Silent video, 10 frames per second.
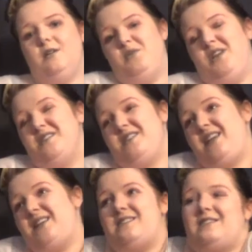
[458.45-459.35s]
because
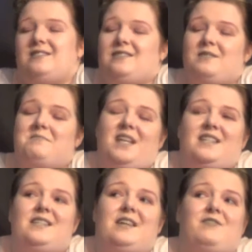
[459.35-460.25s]
like some
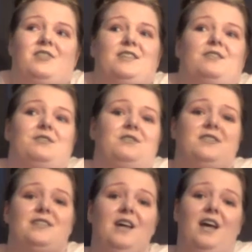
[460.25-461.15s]
places have dress codes,